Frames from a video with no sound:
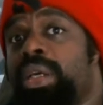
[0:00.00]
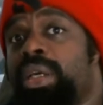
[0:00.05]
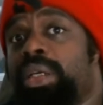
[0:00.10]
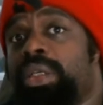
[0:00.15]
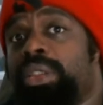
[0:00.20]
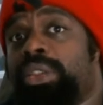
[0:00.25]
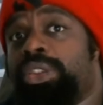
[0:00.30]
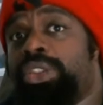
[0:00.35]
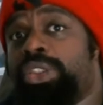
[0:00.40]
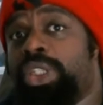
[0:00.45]

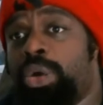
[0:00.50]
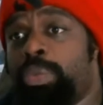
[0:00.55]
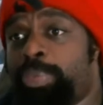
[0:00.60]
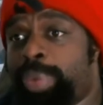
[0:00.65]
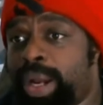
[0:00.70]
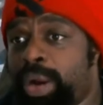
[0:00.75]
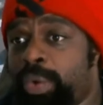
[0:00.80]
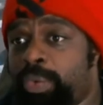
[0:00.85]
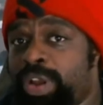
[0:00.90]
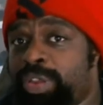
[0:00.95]
So
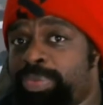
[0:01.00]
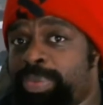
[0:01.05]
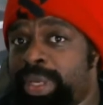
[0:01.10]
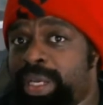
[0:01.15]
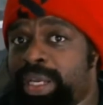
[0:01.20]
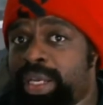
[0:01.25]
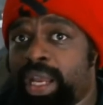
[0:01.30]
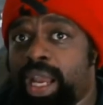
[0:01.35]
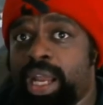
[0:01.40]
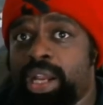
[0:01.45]
bear with
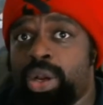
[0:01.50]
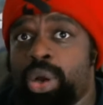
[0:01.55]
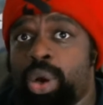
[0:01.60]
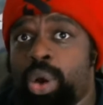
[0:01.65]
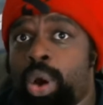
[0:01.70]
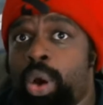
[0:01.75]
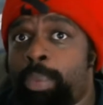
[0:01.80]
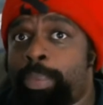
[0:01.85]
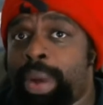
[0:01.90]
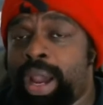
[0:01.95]
me. I
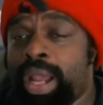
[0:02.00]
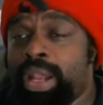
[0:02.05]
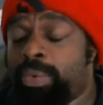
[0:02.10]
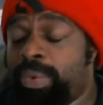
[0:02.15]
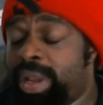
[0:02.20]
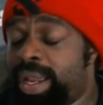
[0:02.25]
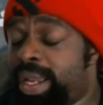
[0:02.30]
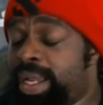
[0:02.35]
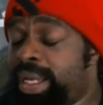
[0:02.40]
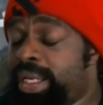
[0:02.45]
know. Oh, by the
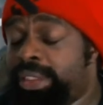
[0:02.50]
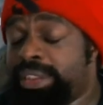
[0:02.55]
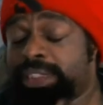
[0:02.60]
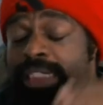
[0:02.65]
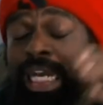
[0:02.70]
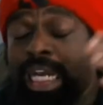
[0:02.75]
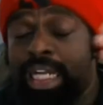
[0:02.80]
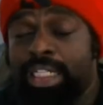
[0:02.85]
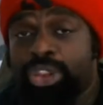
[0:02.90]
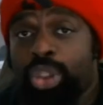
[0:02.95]
way,
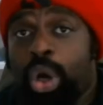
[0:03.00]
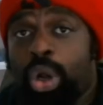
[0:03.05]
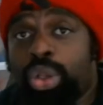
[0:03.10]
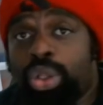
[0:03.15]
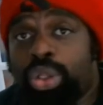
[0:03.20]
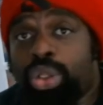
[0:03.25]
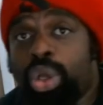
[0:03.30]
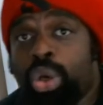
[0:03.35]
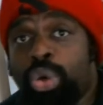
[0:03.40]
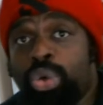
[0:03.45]
shout out to
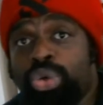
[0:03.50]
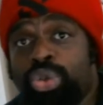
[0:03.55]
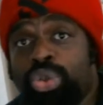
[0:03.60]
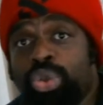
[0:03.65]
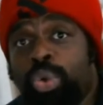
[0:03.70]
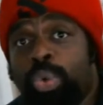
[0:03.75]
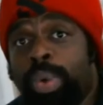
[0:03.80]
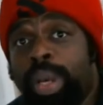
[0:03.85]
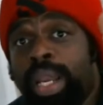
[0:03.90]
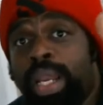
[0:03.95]
all of those
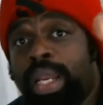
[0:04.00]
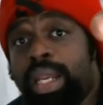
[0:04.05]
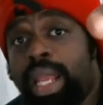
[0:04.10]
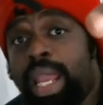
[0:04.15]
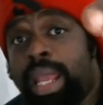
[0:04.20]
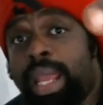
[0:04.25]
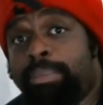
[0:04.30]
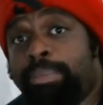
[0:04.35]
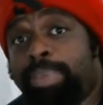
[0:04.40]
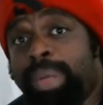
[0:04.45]
who went
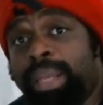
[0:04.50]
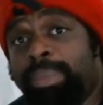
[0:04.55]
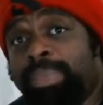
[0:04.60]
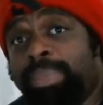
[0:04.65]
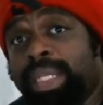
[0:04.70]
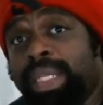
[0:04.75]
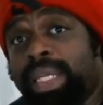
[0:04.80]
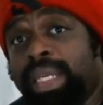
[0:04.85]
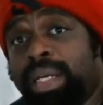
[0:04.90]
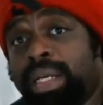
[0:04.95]
and peeped
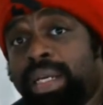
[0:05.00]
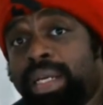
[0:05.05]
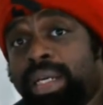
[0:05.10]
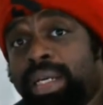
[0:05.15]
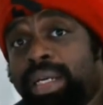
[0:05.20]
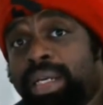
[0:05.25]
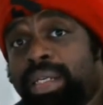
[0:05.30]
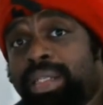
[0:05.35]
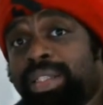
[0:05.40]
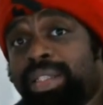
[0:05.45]
the uh,
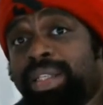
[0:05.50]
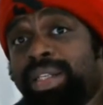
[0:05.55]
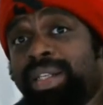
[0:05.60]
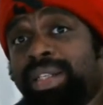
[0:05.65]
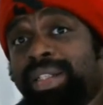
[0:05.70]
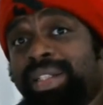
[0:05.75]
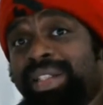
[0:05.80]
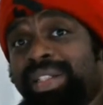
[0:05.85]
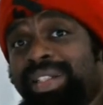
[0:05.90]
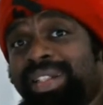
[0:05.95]
uh
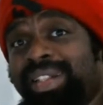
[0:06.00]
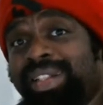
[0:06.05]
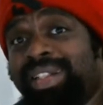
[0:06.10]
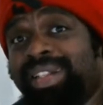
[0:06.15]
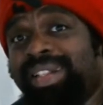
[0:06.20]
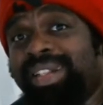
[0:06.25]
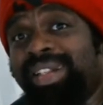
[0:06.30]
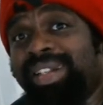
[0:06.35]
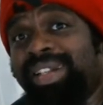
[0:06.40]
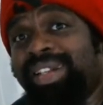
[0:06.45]
the,
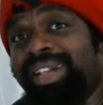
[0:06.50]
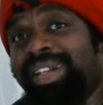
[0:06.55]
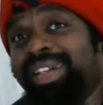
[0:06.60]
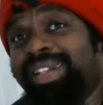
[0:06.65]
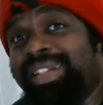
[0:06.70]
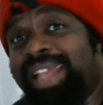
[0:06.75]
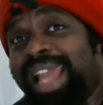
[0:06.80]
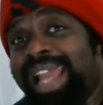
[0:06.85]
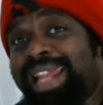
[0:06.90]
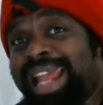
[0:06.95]
the
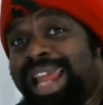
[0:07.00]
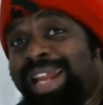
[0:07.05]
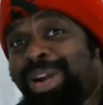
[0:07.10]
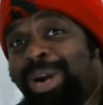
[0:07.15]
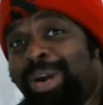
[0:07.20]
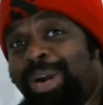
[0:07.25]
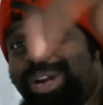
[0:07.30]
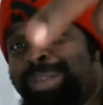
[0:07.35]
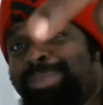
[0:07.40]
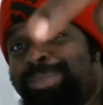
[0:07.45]
that that
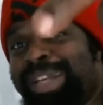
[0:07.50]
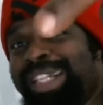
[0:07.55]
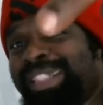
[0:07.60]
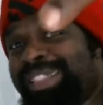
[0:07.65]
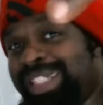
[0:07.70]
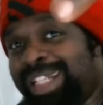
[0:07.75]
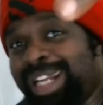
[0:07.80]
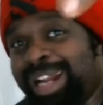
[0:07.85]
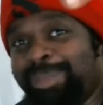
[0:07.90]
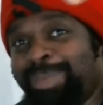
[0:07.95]
Cardi B
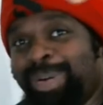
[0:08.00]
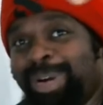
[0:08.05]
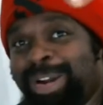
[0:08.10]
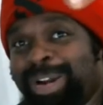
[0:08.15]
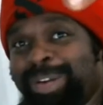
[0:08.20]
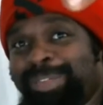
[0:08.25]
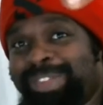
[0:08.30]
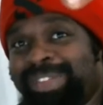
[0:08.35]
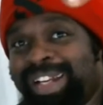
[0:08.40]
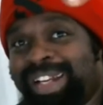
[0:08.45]
shit I put
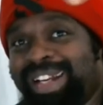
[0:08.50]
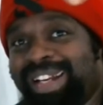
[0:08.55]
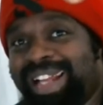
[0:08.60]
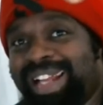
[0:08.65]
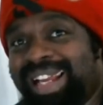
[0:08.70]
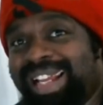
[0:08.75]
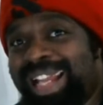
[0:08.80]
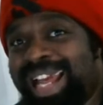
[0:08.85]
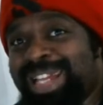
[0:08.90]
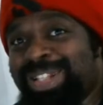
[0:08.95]
up there
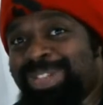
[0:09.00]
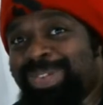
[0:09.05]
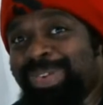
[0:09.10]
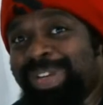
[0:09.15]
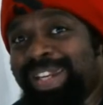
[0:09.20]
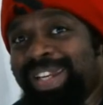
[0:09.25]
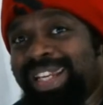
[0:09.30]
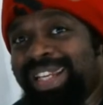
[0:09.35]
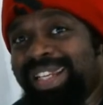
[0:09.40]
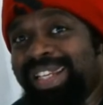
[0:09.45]
like last
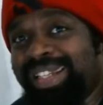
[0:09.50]
week.